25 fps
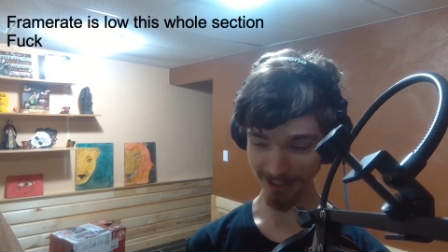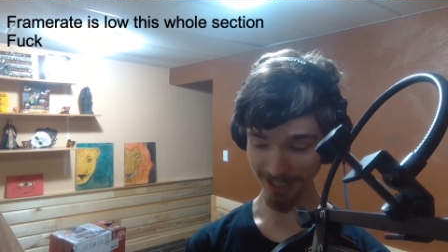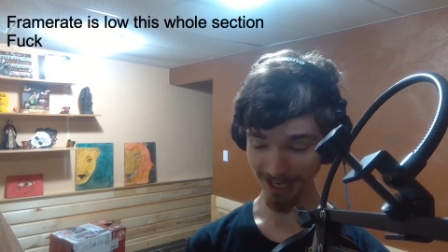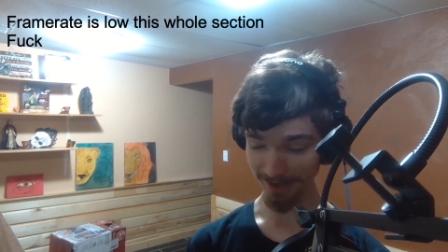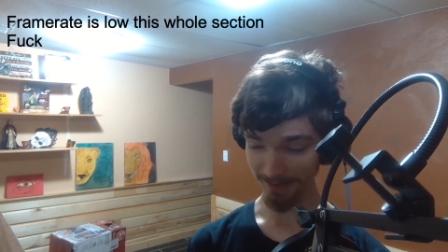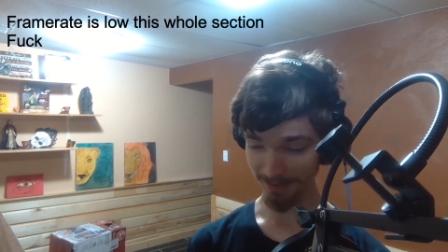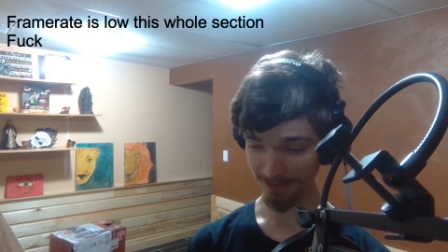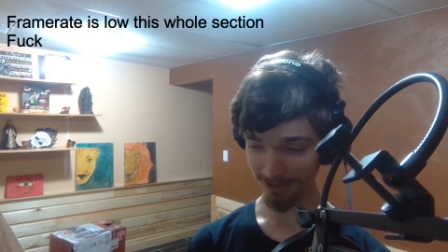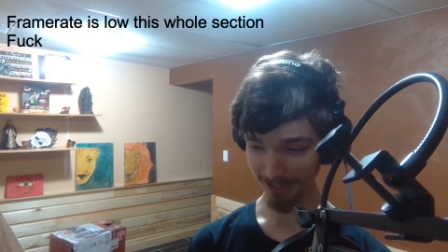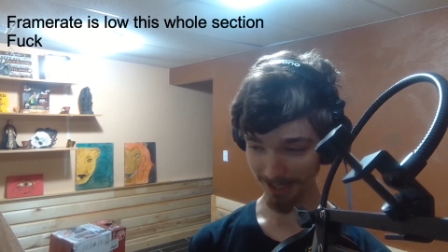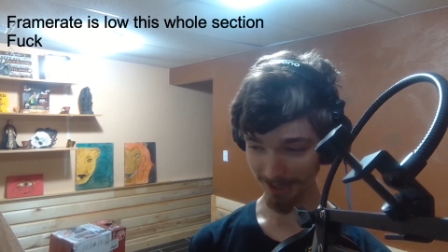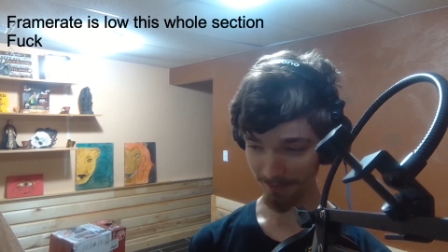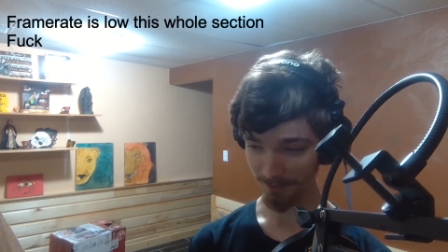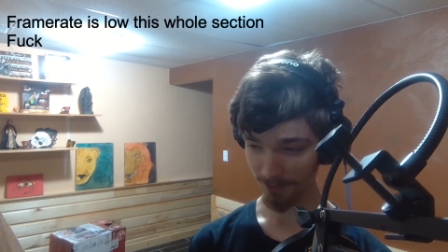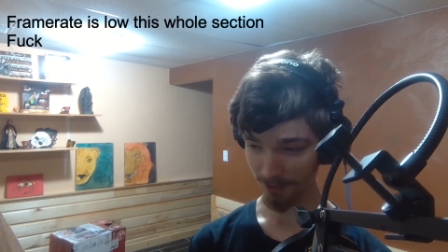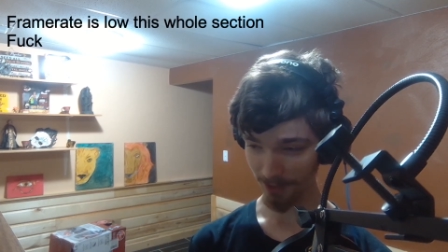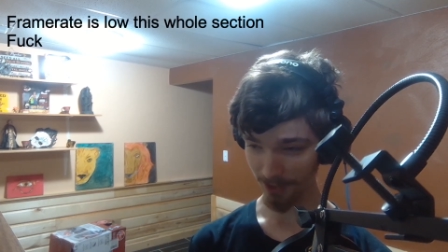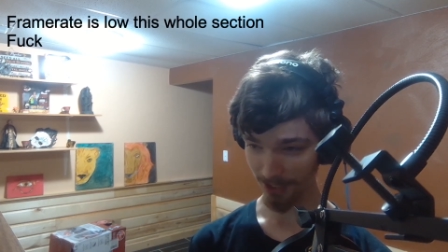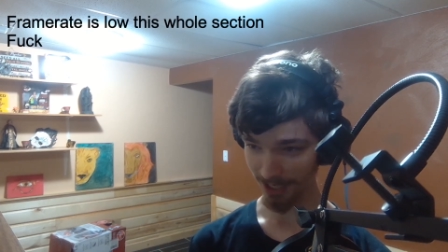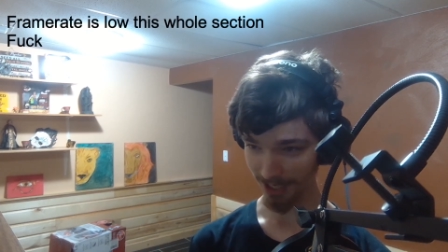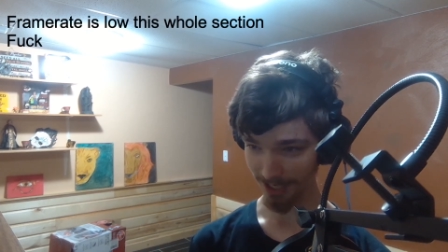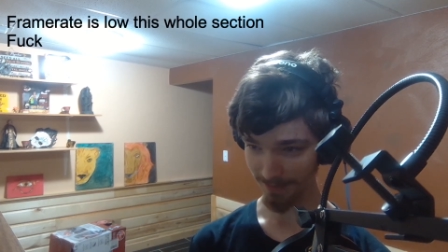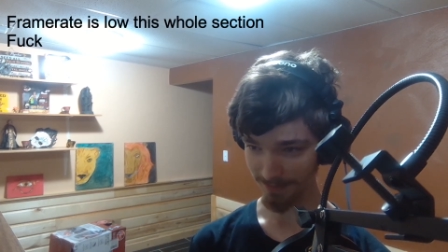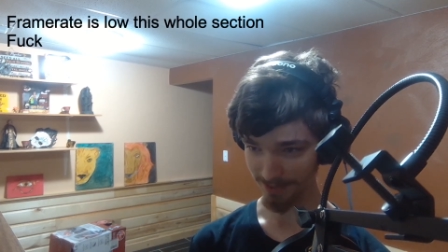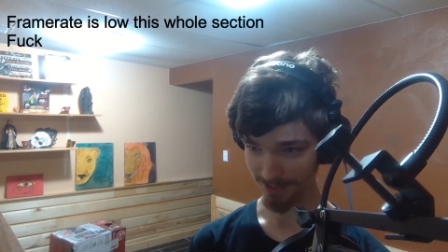I'm a lot more
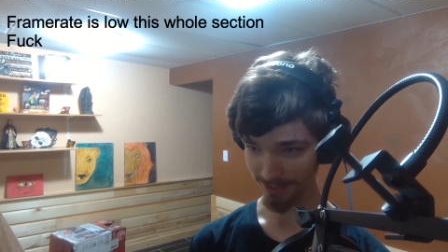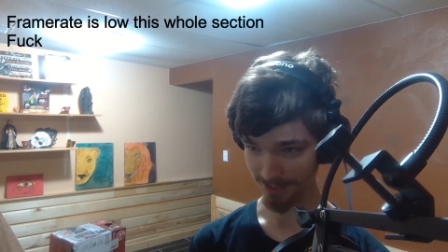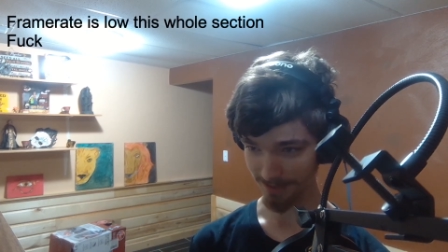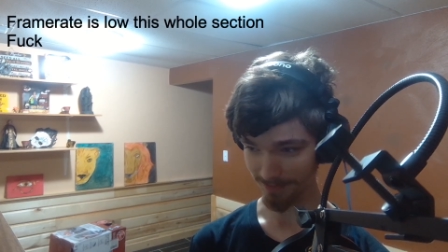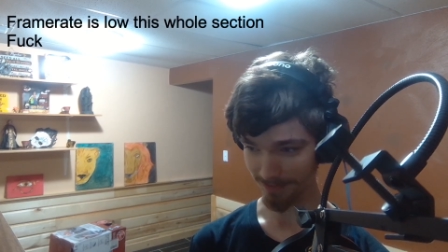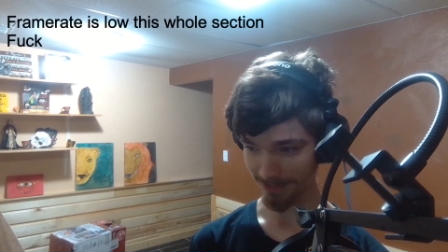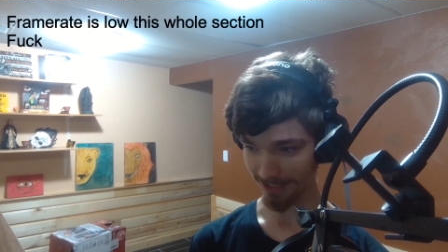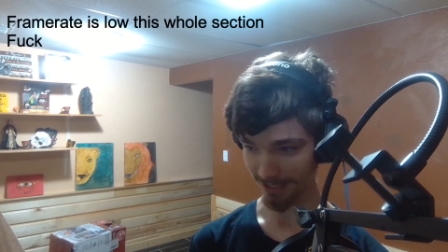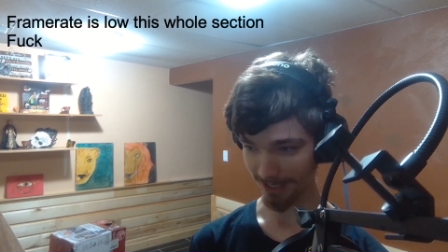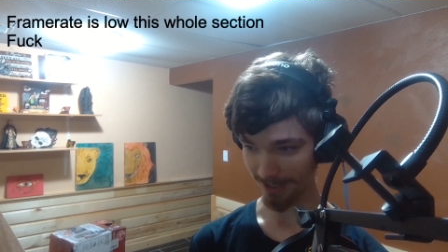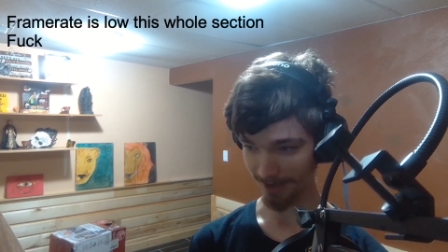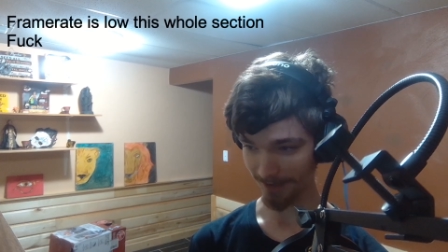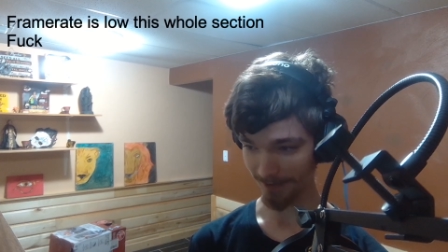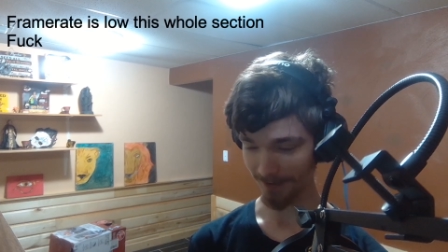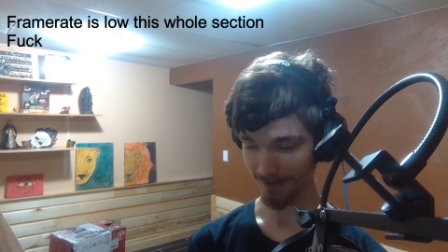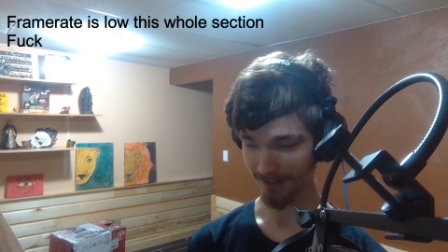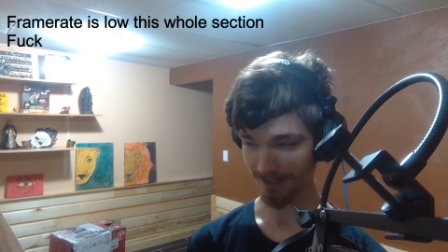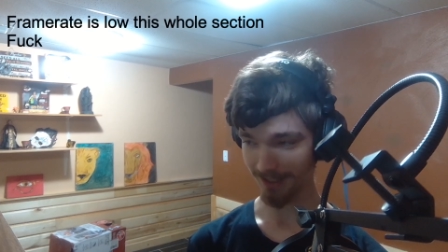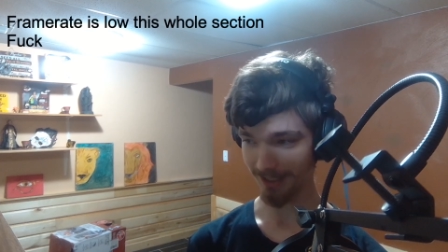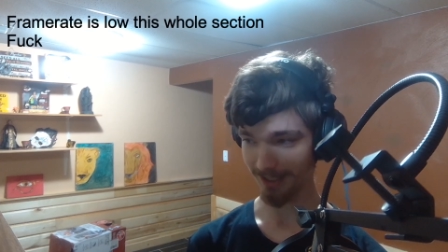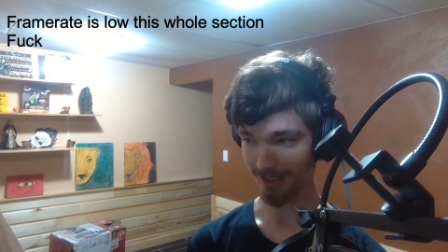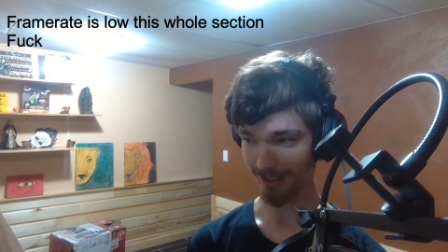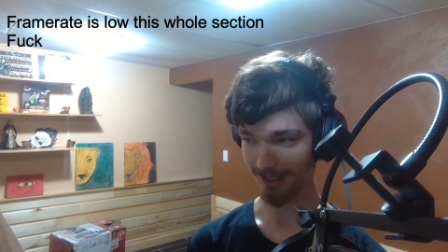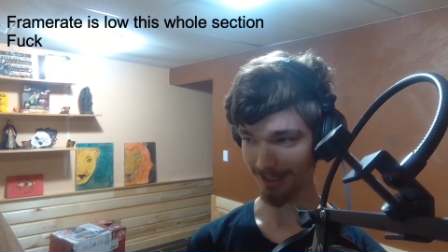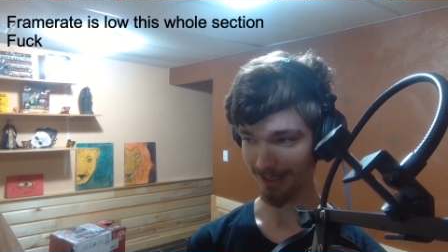hyped up now.
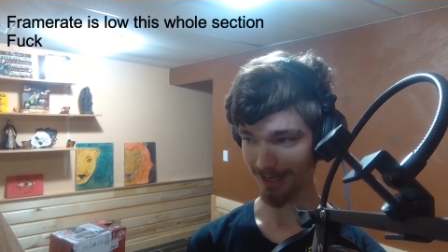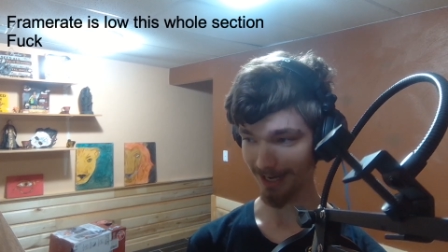Uh,